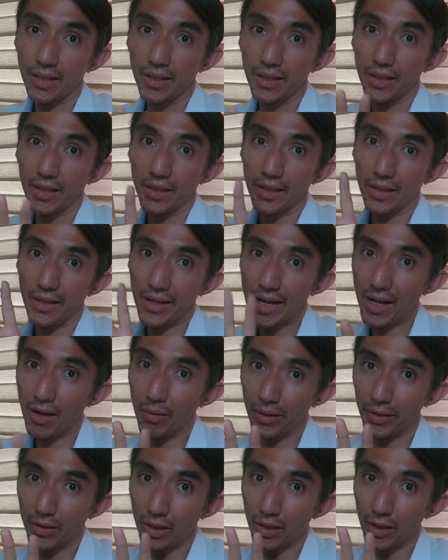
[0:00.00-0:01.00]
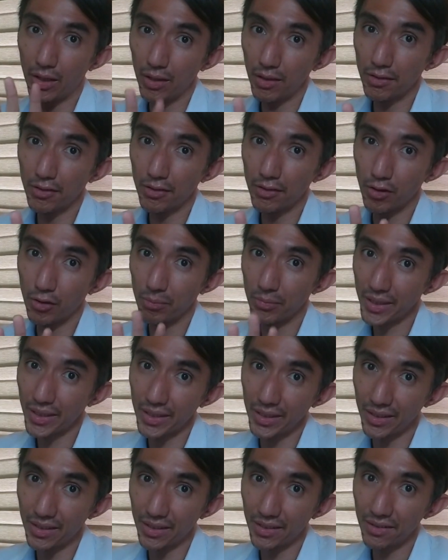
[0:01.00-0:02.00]
Now, it also
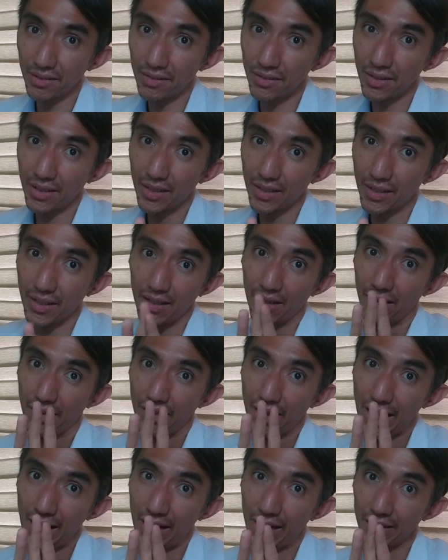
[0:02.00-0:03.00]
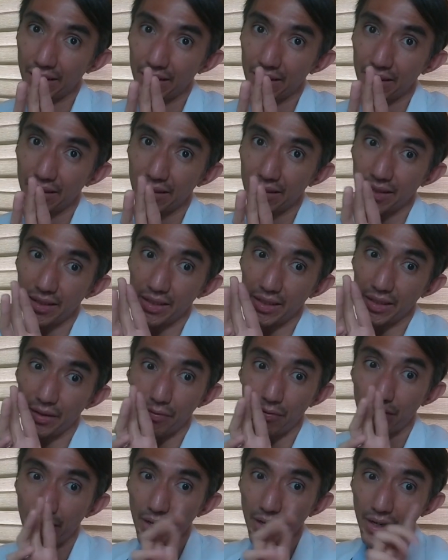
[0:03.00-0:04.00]
means that if
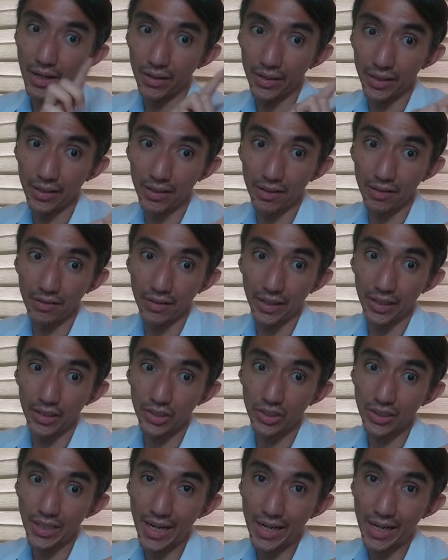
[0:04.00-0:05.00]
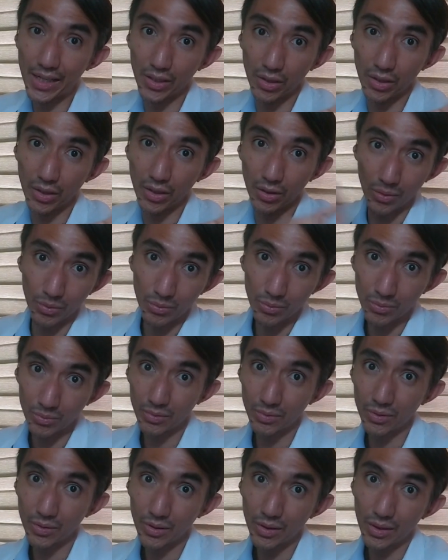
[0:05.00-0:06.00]
there is a shadow,
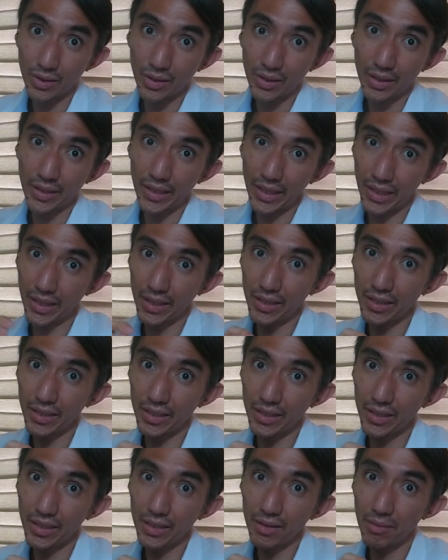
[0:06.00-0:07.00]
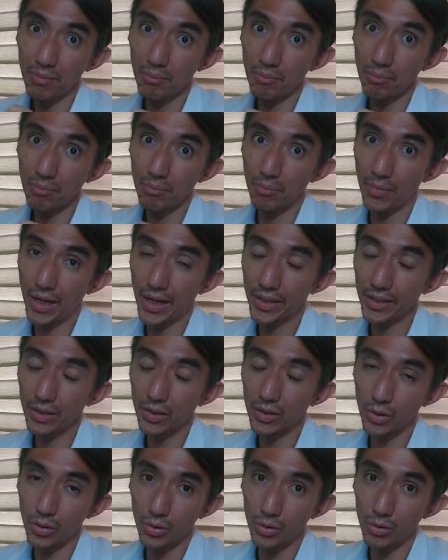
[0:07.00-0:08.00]
any
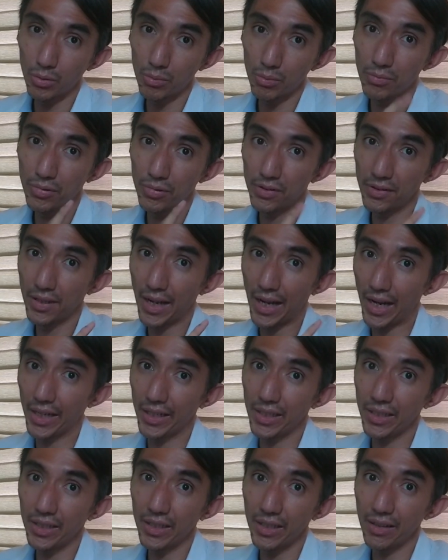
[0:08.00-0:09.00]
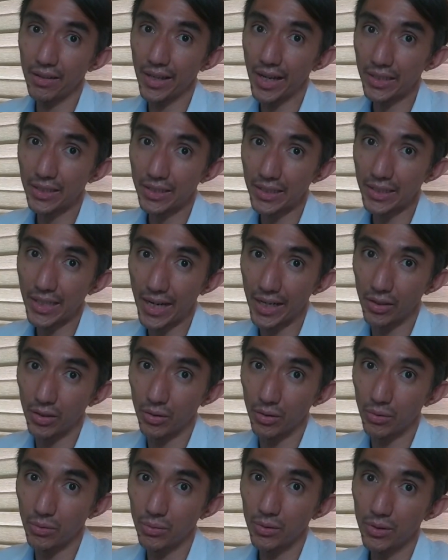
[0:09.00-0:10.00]
microbes hiding in that
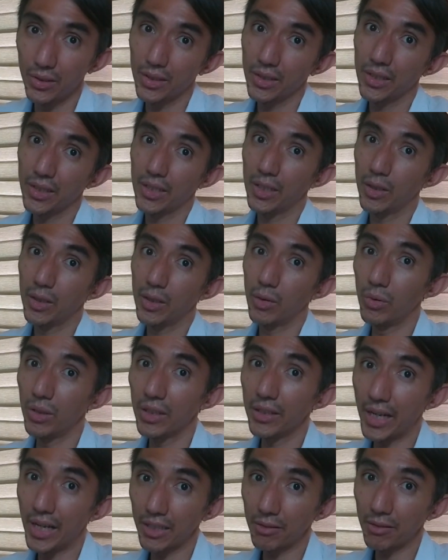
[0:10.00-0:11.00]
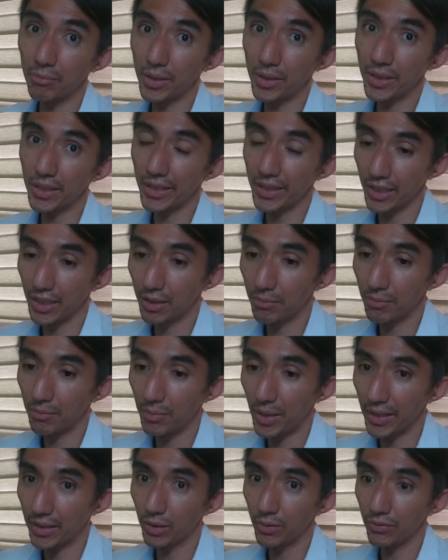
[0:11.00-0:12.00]
shadow will not be killed
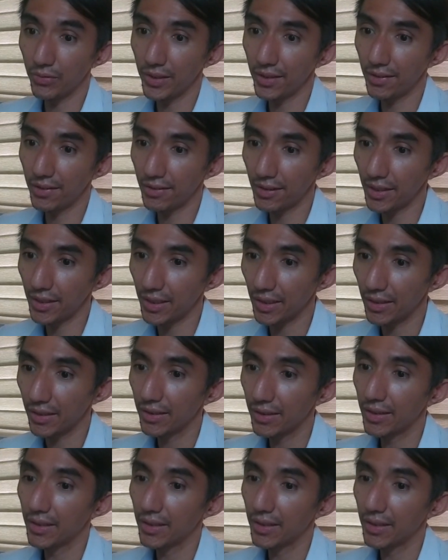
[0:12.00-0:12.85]
by UVC.